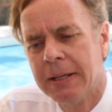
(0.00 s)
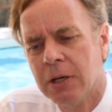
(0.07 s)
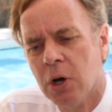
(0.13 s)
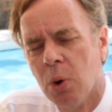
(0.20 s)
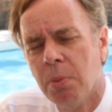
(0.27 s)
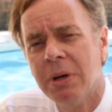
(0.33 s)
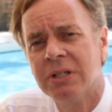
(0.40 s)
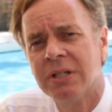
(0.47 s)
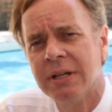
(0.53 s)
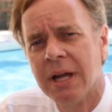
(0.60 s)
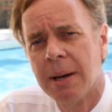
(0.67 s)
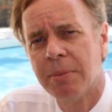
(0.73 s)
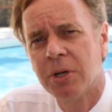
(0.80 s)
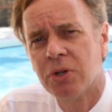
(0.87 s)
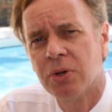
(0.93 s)
Goldman
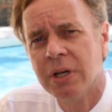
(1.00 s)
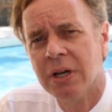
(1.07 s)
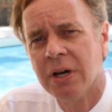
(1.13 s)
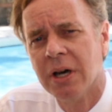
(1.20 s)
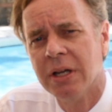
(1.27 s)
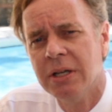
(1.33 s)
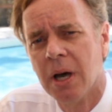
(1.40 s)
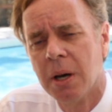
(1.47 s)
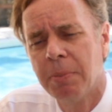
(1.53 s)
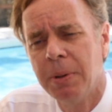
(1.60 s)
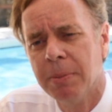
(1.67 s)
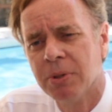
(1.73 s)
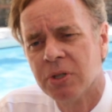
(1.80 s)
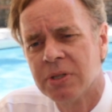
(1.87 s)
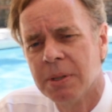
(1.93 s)
tonometry on young
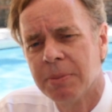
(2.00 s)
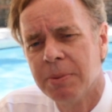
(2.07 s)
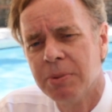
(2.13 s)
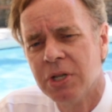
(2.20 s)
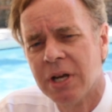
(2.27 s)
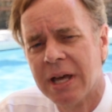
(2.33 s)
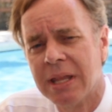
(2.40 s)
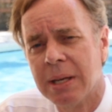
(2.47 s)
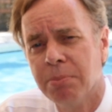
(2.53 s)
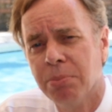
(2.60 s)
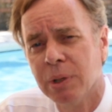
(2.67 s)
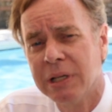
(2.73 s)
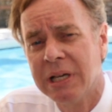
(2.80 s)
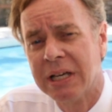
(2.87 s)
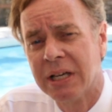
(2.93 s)
people, sometimes you know how they
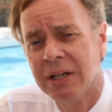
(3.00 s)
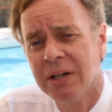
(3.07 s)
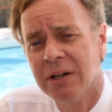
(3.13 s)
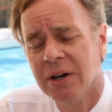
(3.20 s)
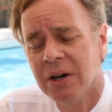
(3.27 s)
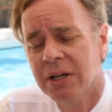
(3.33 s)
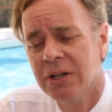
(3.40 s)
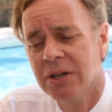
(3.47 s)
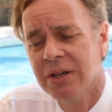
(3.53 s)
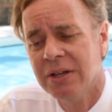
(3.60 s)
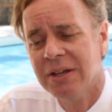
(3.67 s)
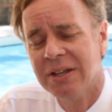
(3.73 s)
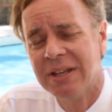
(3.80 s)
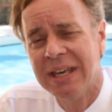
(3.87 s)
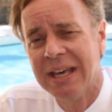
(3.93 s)
blink on you, you
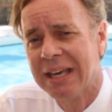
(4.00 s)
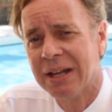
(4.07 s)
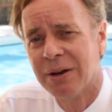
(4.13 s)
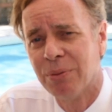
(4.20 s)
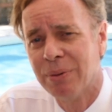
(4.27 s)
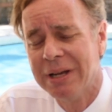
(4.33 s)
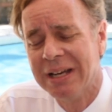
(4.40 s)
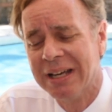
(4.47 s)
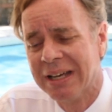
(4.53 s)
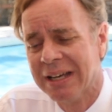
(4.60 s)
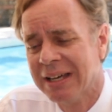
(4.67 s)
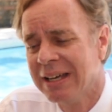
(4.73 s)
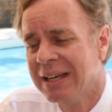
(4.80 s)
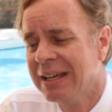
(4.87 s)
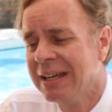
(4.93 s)
know, you can't get a reading.